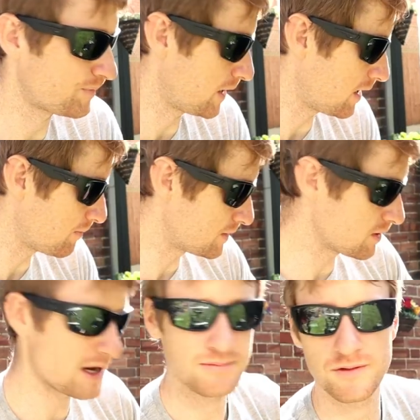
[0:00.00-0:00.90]

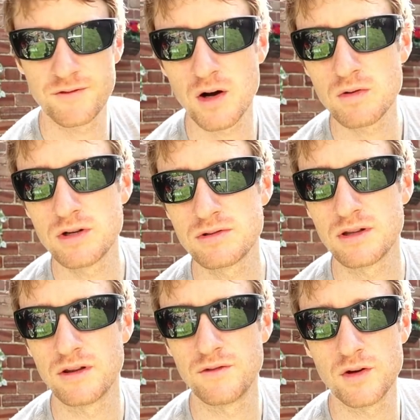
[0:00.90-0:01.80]
so I had my phone
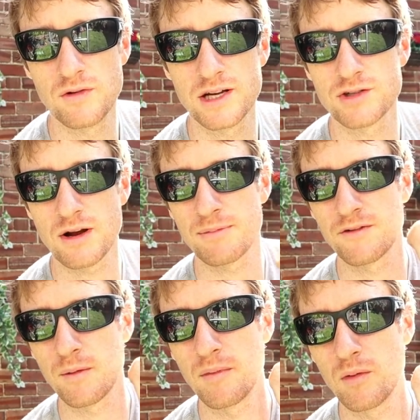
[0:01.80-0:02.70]
using the View Ranger app,
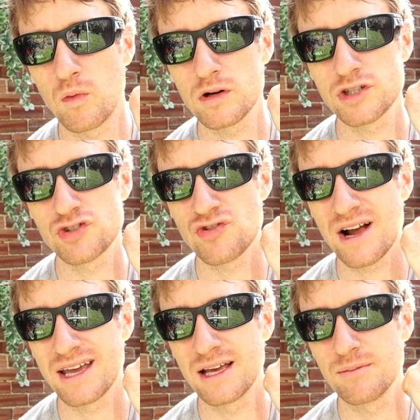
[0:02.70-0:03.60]
I've got my watch
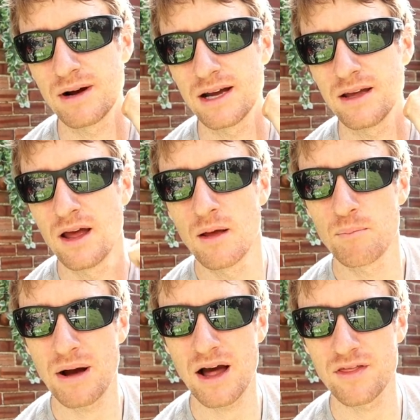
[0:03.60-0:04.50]
tracking my
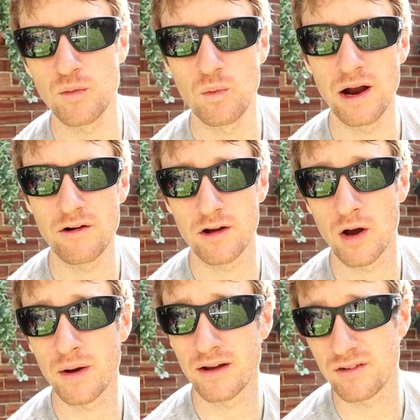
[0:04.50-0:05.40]
path and where I'm
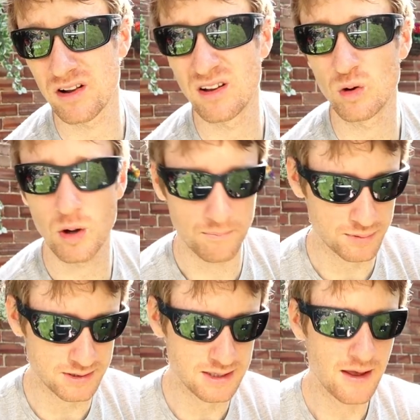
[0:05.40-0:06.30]
going, I've got a little
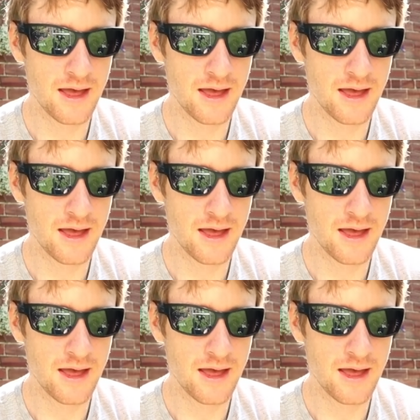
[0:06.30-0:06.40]
compass.